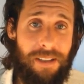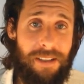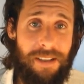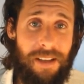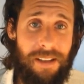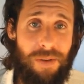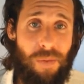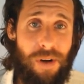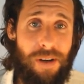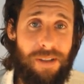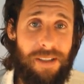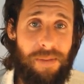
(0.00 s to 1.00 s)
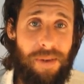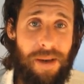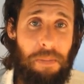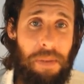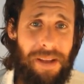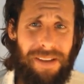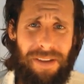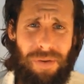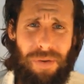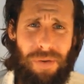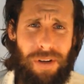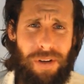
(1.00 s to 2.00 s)
because nothing worse than being bitten
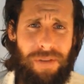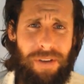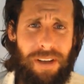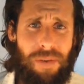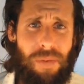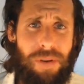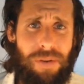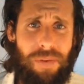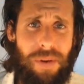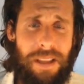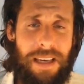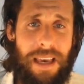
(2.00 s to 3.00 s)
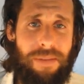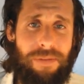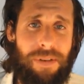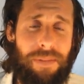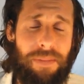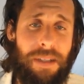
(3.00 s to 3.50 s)
through your clothing and wondering where that came from.